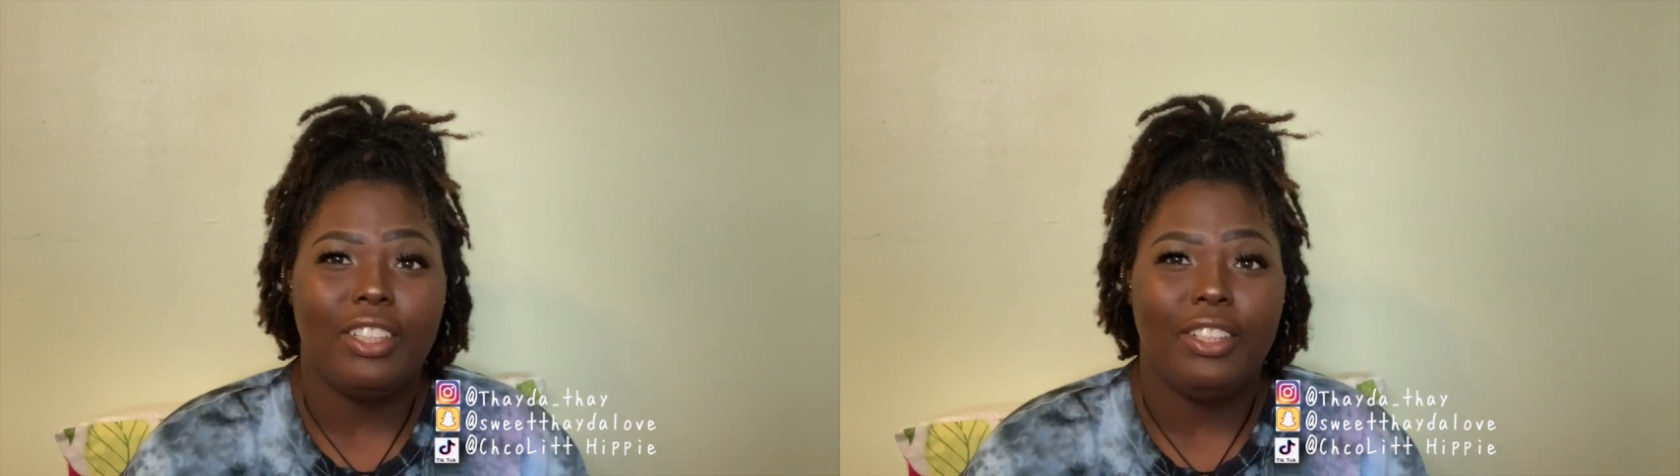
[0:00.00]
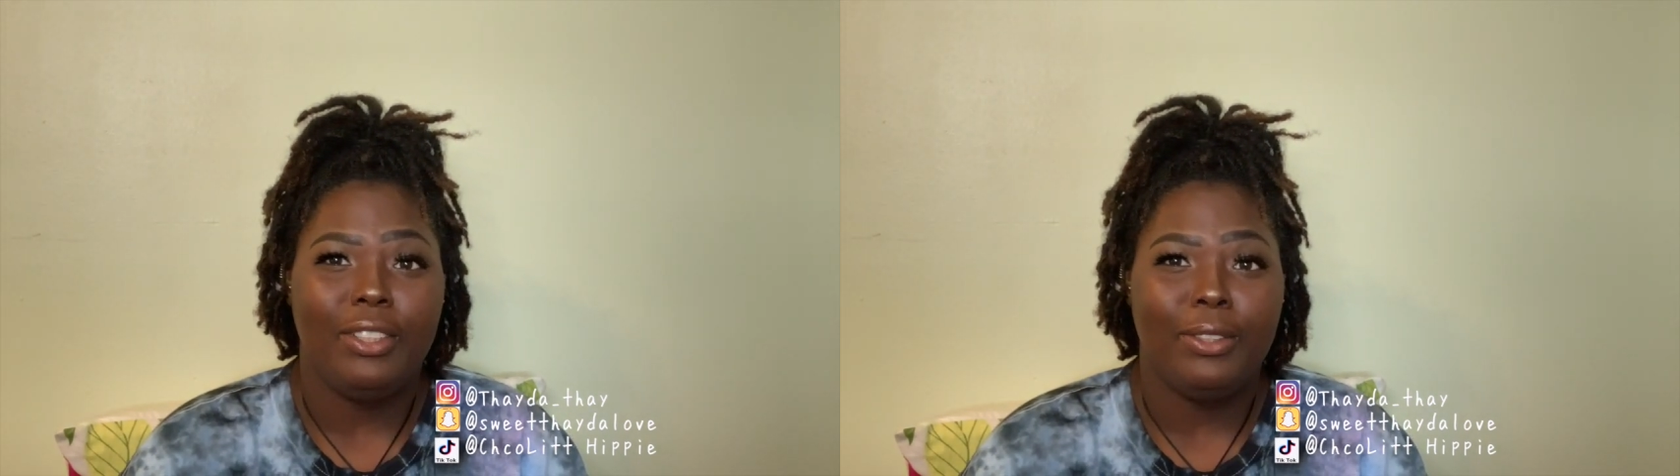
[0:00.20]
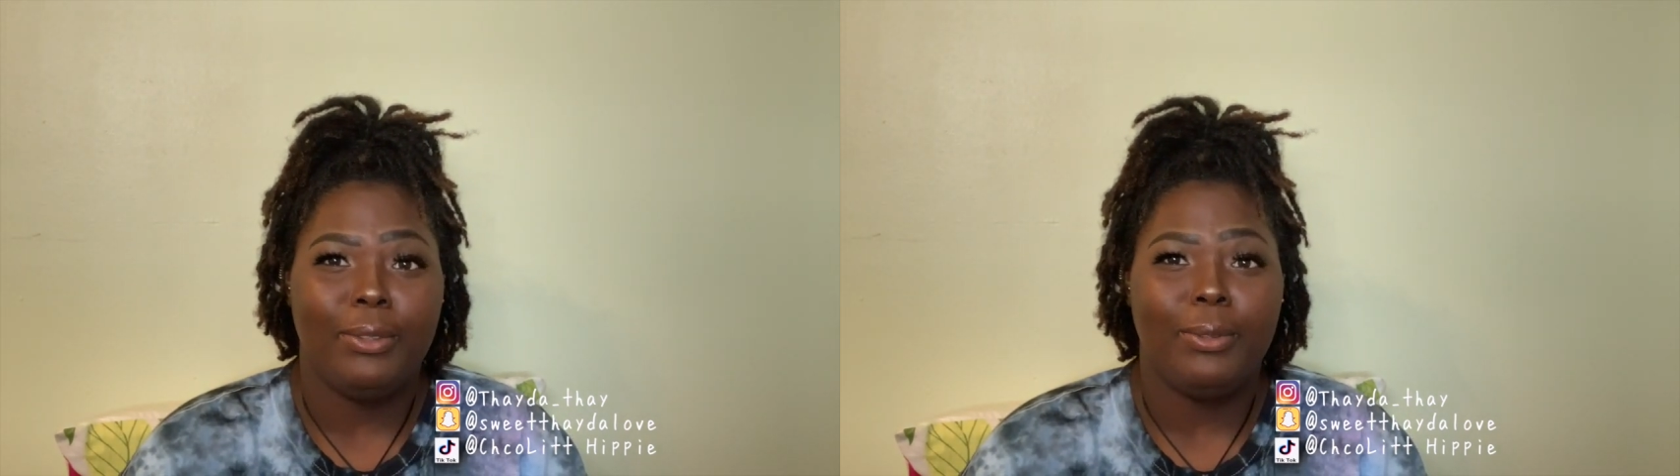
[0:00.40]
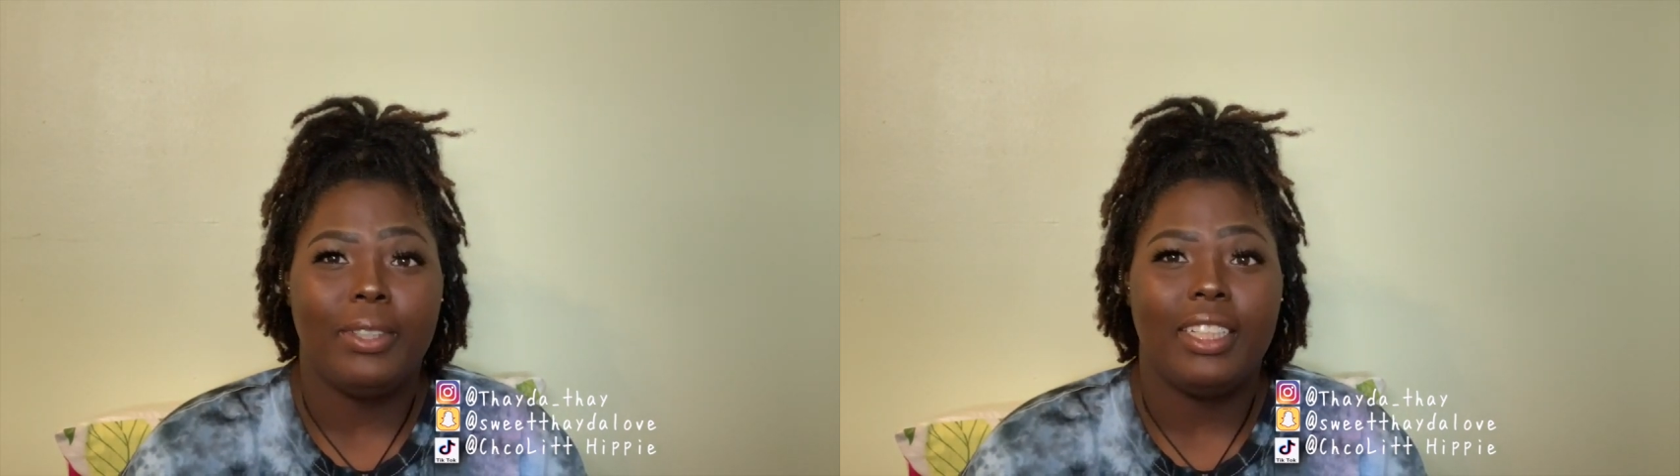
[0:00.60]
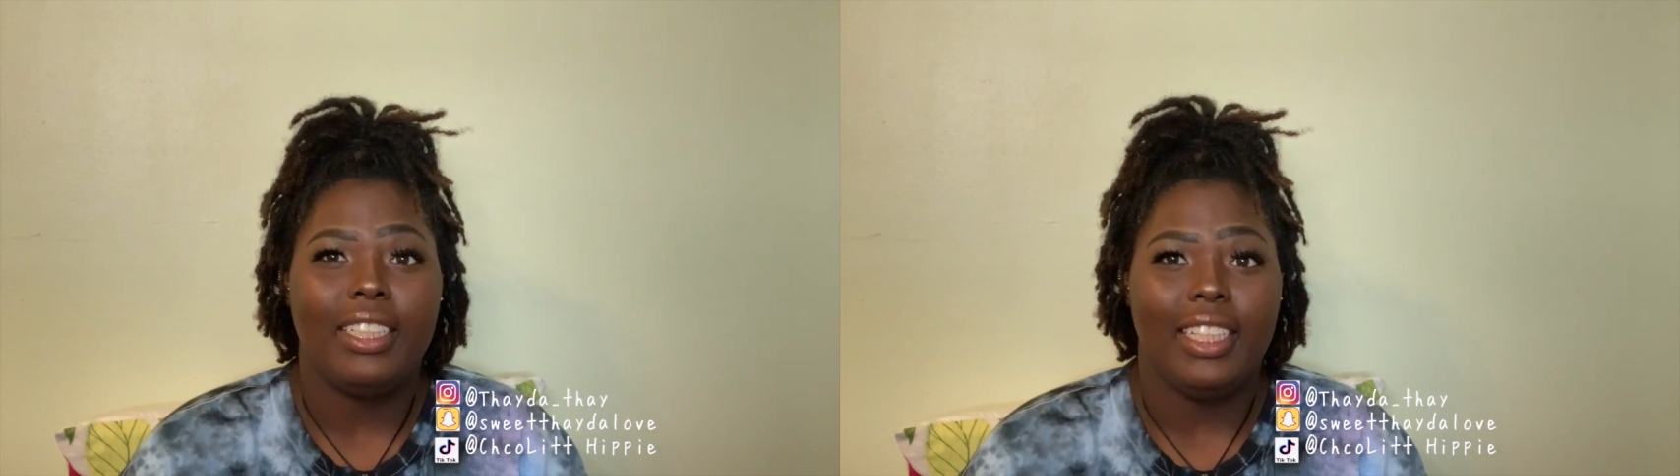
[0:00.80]

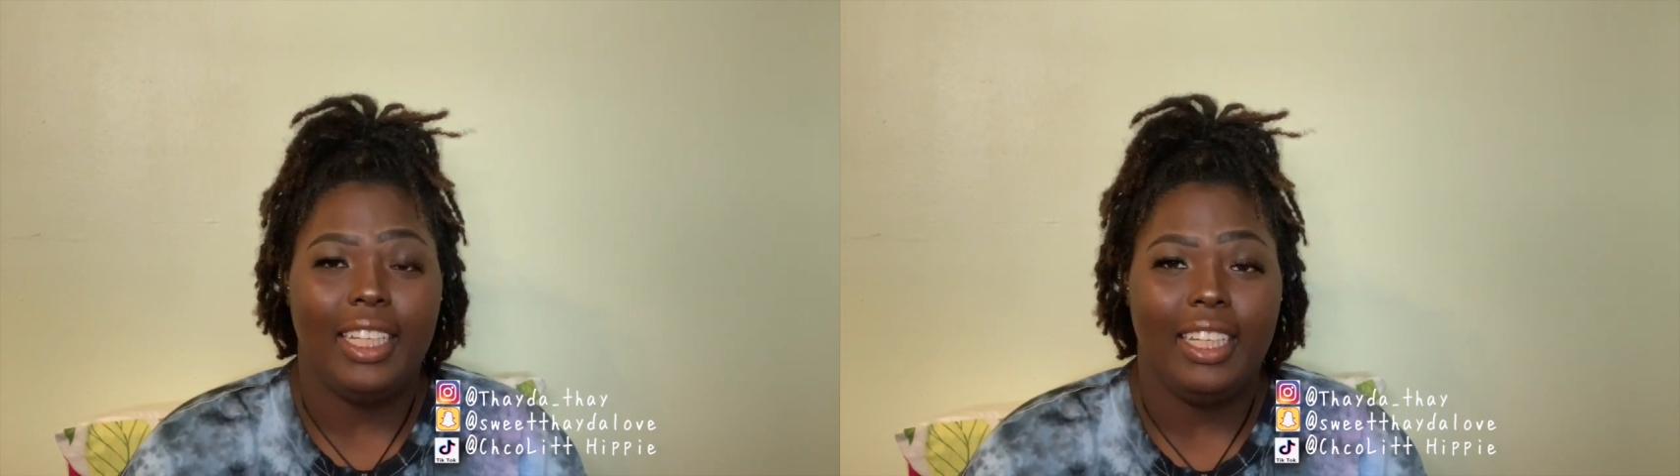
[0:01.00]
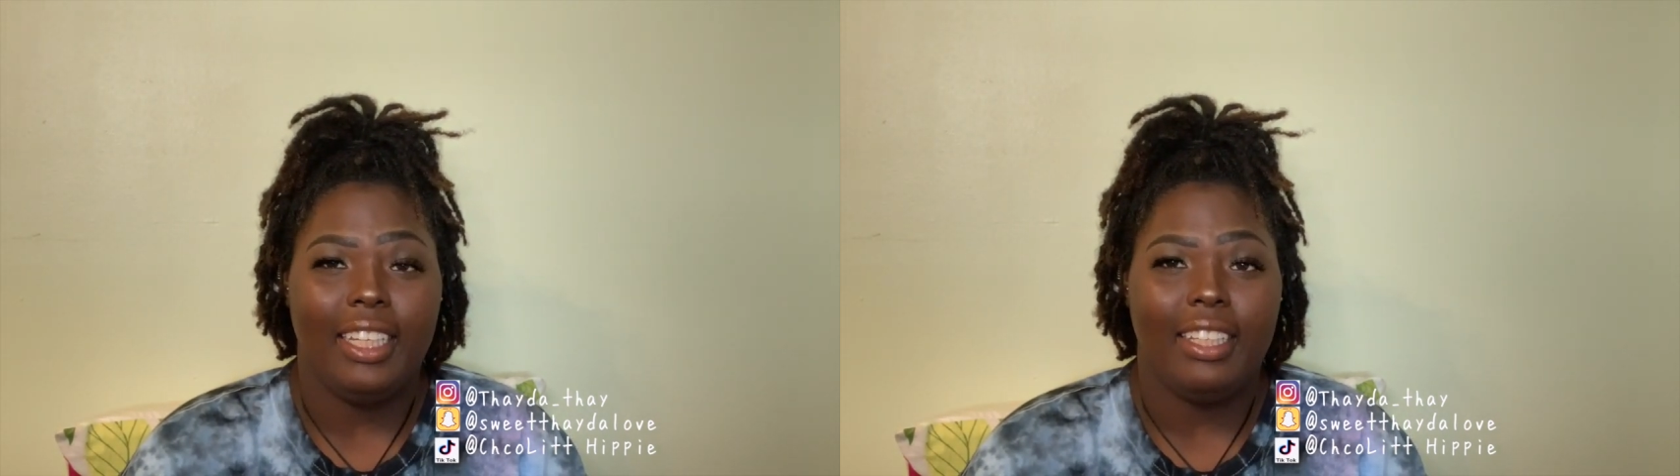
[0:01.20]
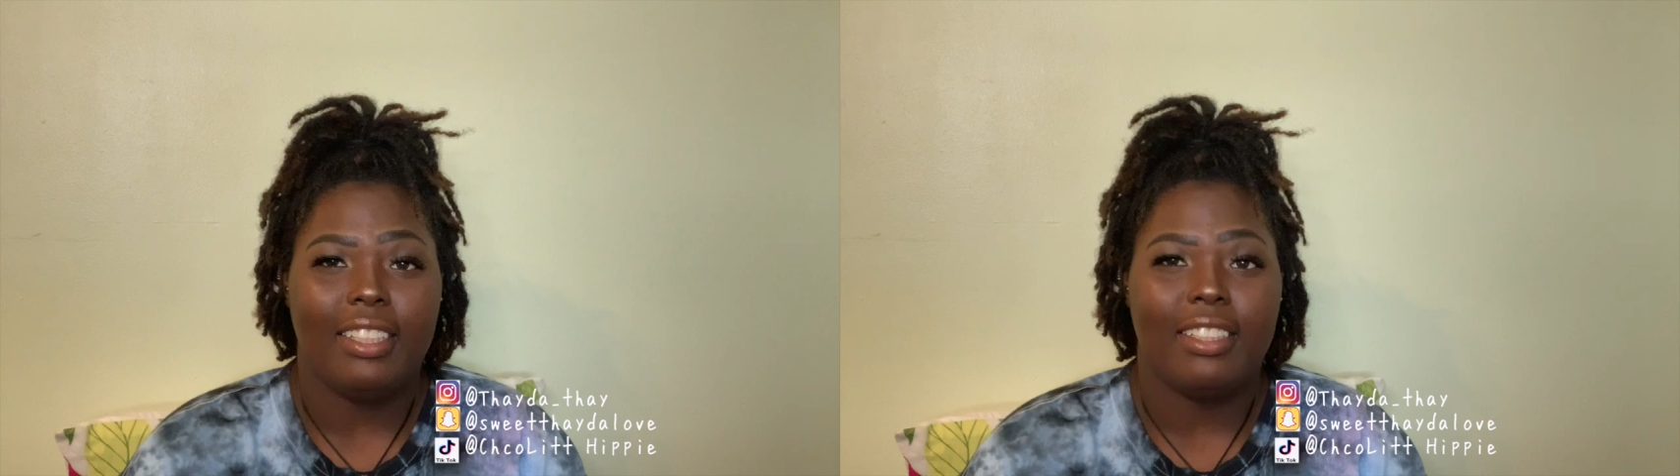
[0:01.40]
you need